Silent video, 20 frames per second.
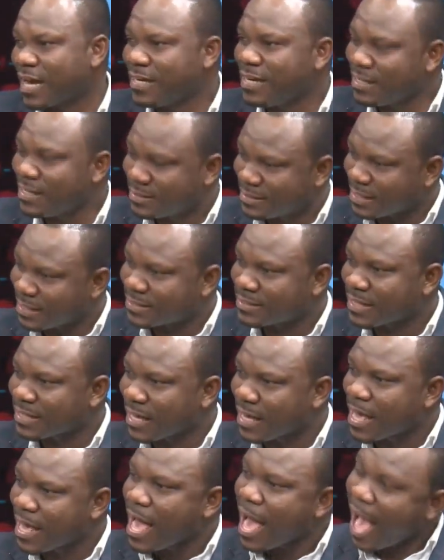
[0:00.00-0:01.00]
Not just
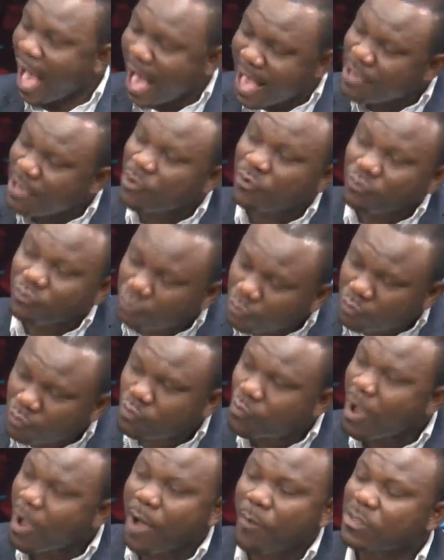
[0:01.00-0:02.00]
say iron do
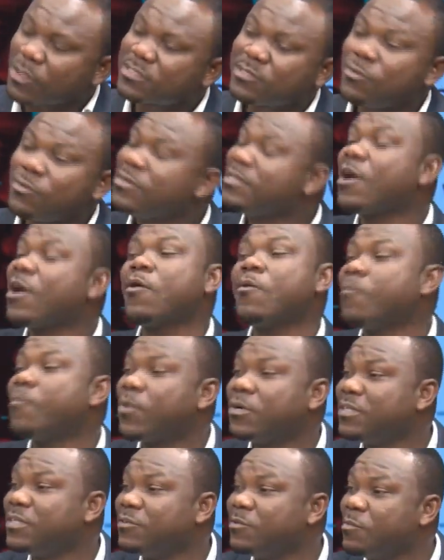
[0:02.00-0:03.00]
do I was say unya
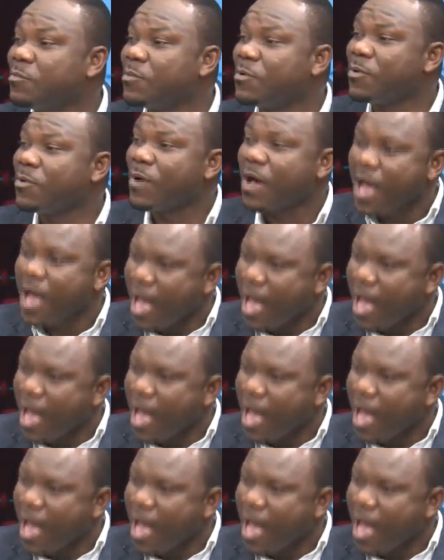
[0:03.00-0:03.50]
body no no